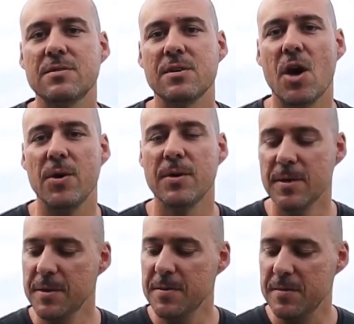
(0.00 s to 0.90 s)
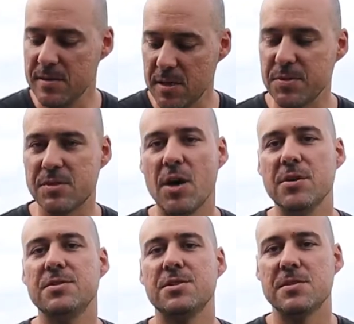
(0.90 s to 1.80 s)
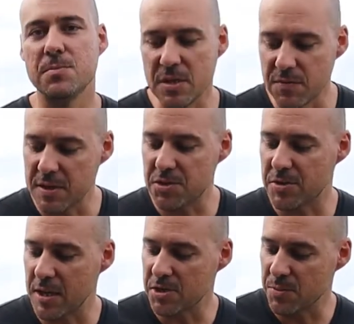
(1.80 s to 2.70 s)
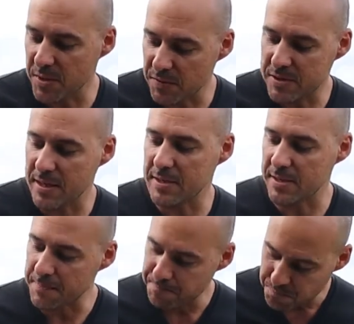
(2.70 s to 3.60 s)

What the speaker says: So this episode is just a bit of an introduction, bit of a teaser.